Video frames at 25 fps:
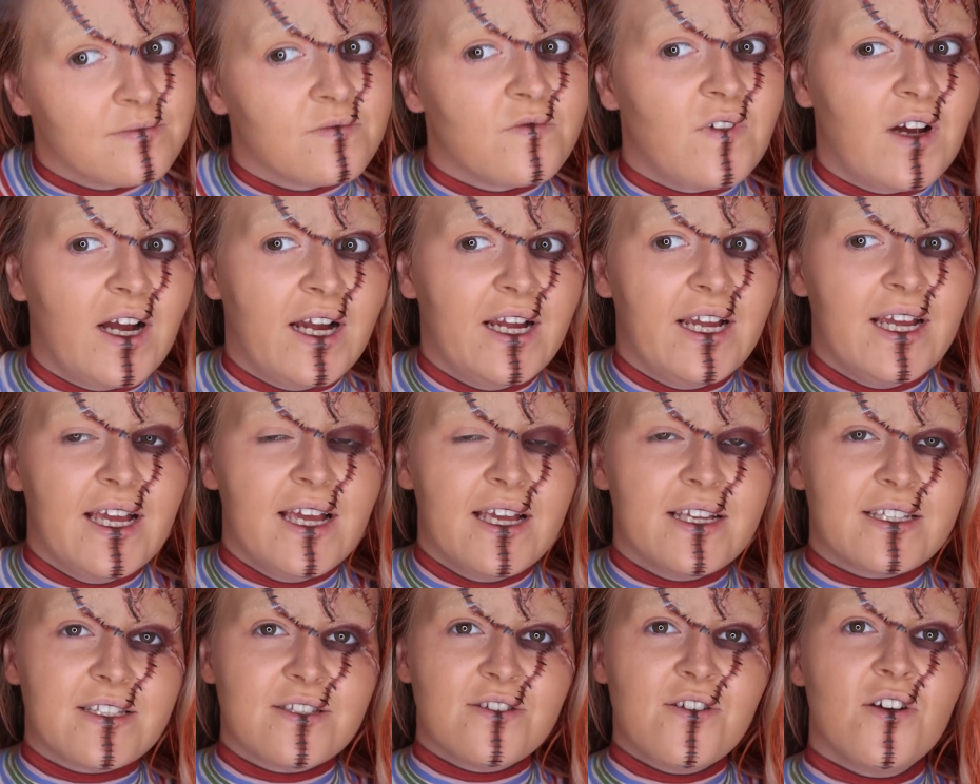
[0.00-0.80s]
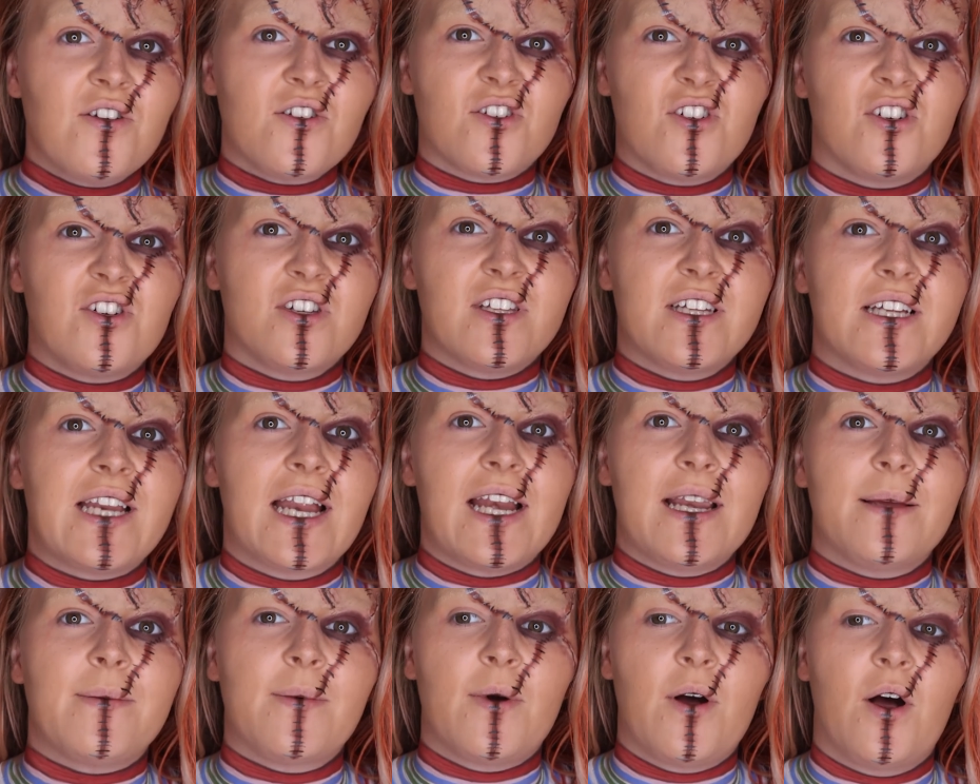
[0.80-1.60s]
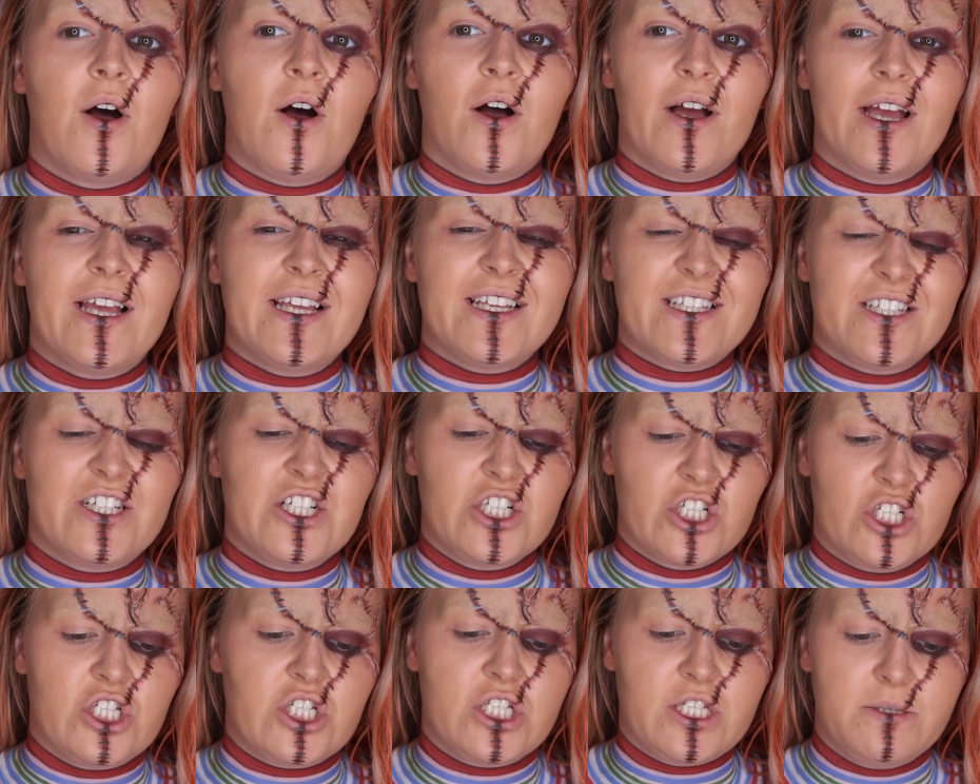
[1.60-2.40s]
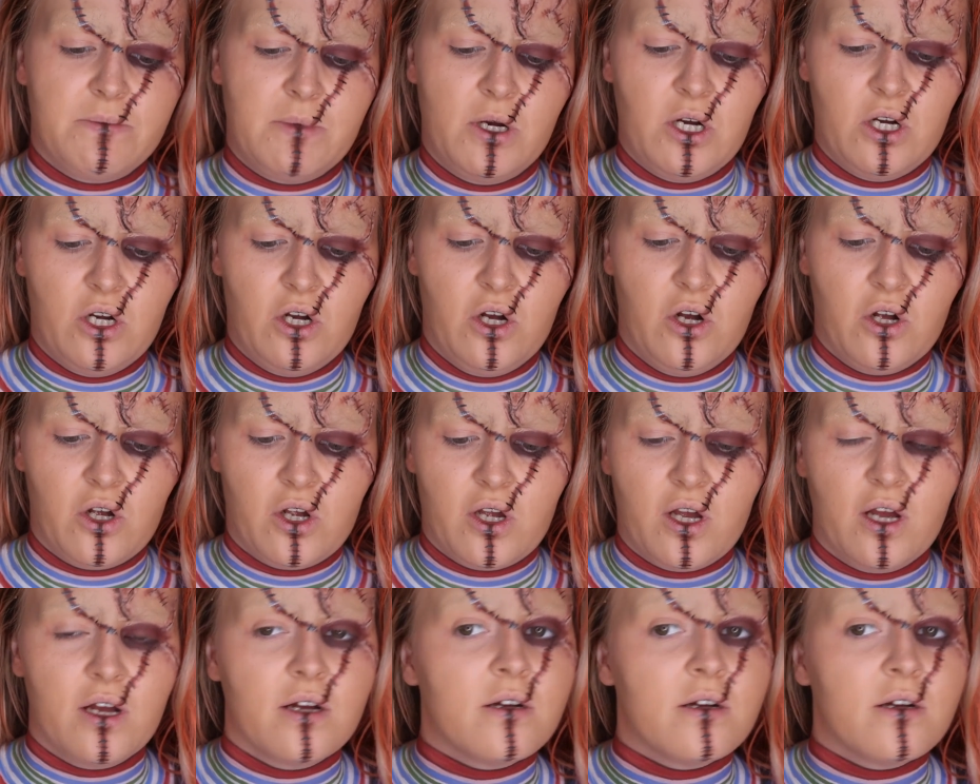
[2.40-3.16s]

Right, it's not coloured anymore, it's just smoke.